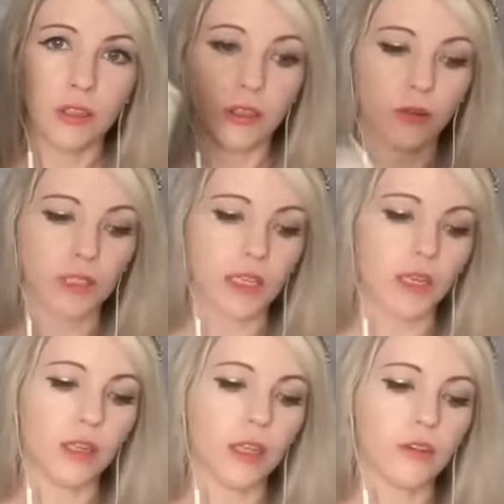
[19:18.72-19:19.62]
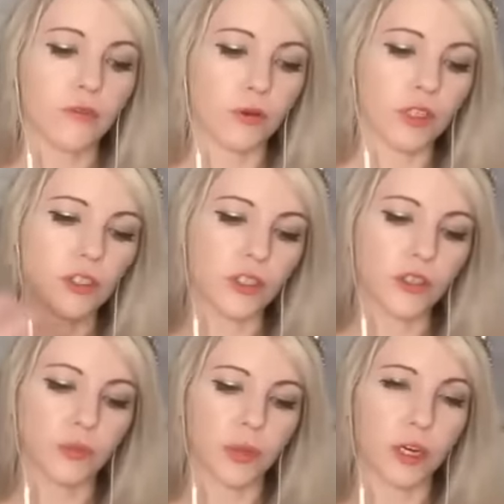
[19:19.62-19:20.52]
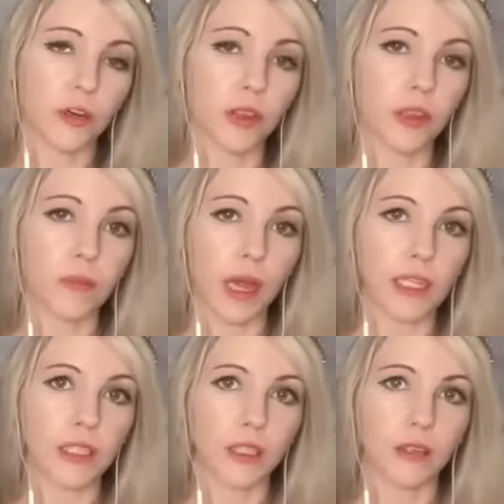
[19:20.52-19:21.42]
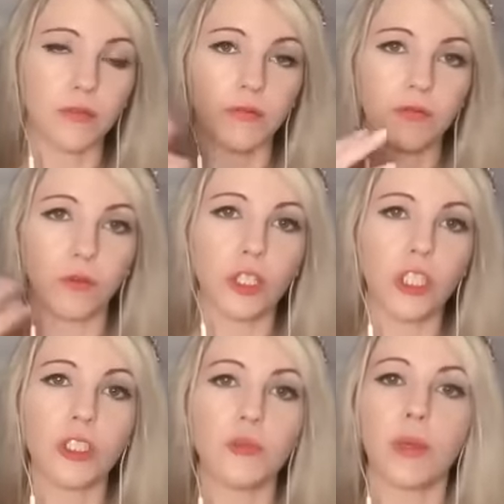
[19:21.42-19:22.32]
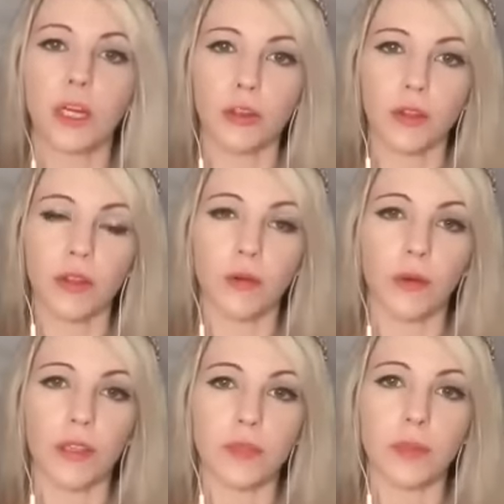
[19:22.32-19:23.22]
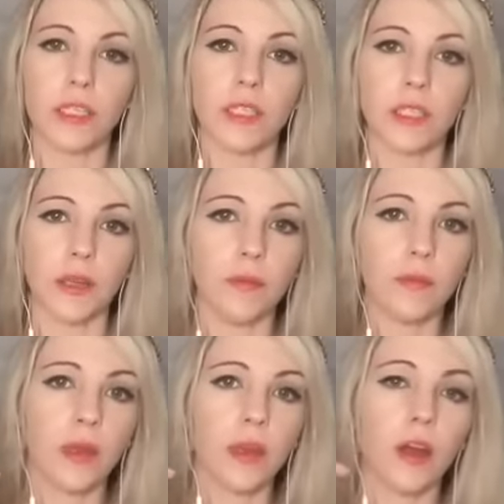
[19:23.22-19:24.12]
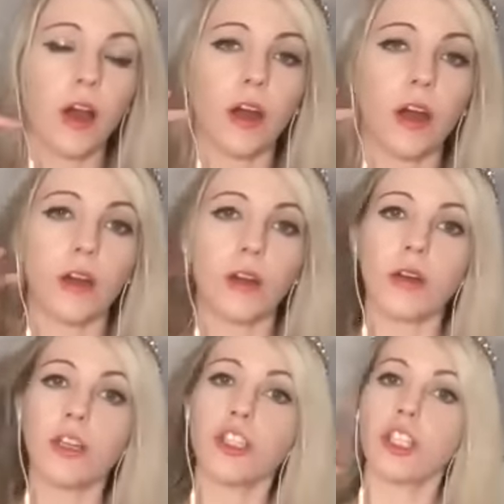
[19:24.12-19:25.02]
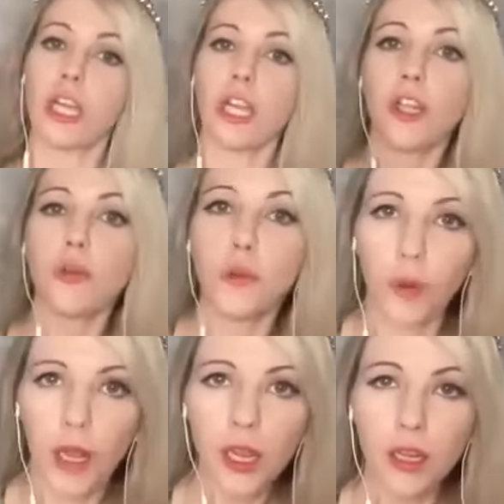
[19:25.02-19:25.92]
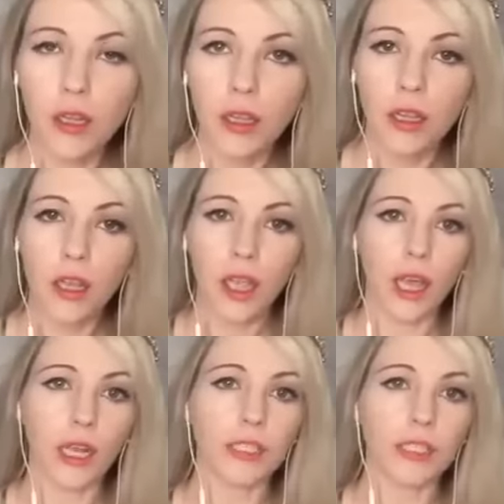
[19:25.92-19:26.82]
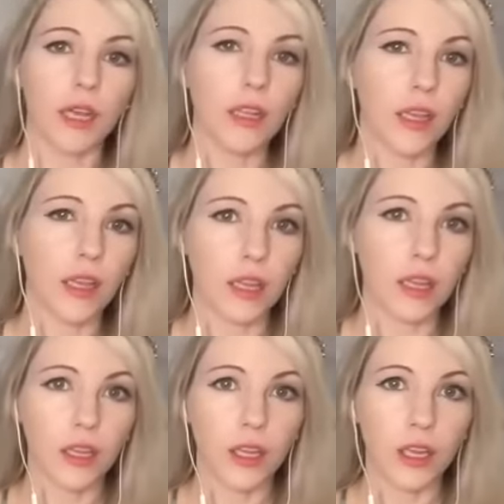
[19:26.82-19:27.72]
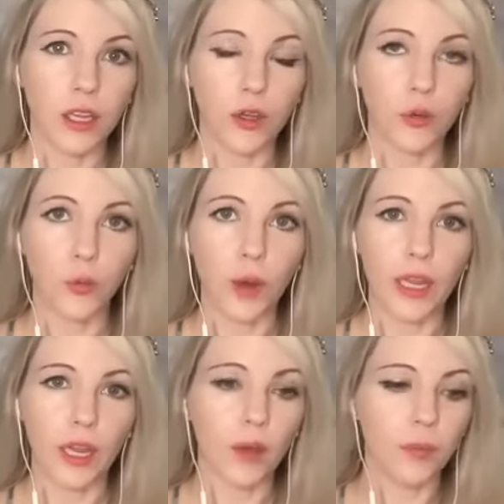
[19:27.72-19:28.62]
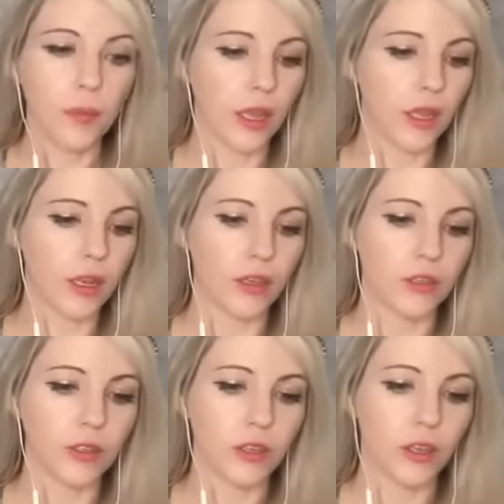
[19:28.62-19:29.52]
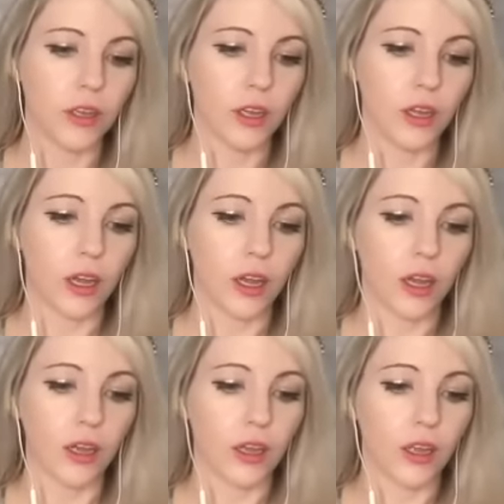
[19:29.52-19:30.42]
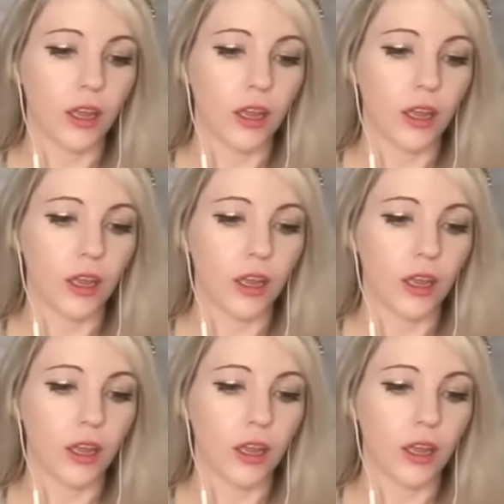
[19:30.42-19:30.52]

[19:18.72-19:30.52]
So it's kind of like forces bigger than the masculine, forces bigger than the one that's been asleep are shaking you awake. And it's kind of like you wake up and kind